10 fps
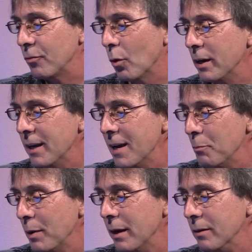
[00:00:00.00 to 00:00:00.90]

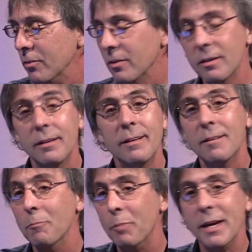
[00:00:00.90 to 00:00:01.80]
28 pigs.
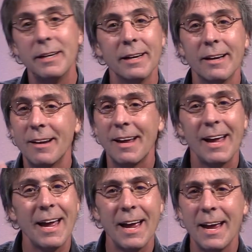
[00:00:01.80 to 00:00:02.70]
Bacon,
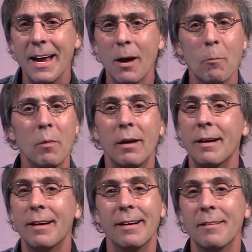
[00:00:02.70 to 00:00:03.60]
ham,
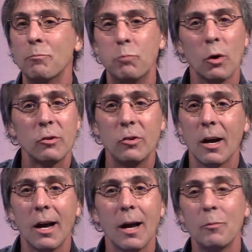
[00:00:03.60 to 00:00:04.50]
pork
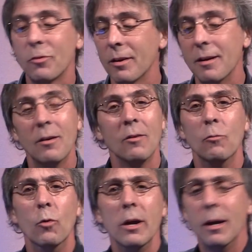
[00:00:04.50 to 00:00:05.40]
chops,
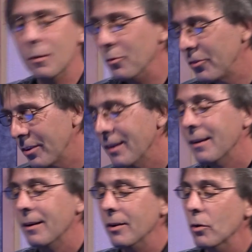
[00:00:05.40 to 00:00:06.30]
ribs,
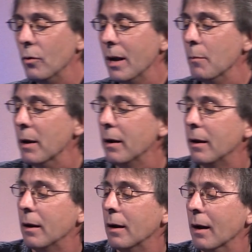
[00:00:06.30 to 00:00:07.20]
you name it.
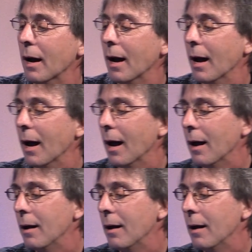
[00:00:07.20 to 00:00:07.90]
One